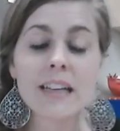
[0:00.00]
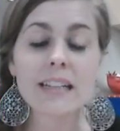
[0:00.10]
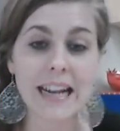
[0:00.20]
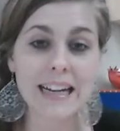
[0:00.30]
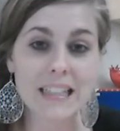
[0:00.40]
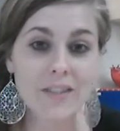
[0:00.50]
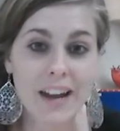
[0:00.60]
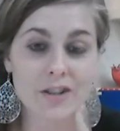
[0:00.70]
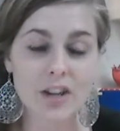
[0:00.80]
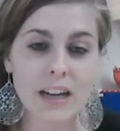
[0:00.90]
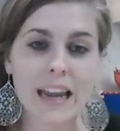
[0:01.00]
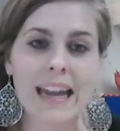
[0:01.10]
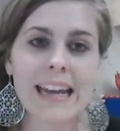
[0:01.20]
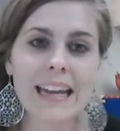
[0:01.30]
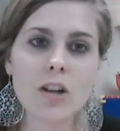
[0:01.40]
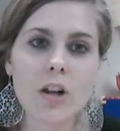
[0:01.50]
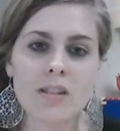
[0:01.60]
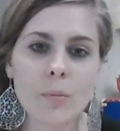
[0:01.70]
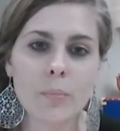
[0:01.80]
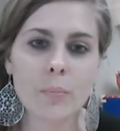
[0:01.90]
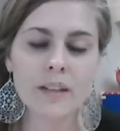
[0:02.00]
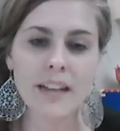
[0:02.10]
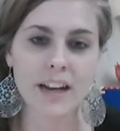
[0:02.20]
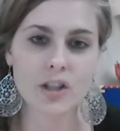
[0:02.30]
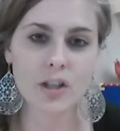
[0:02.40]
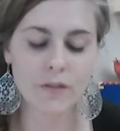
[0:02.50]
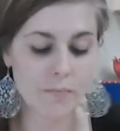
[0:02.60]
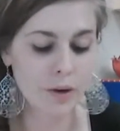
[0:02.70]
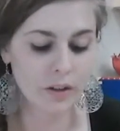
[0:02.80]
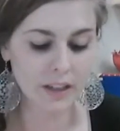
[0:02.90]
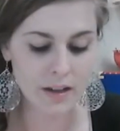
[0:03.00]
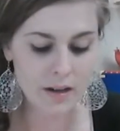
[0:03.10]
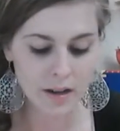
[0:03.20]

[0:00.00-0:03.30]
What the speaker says: signs of aging, and also protects you from burning.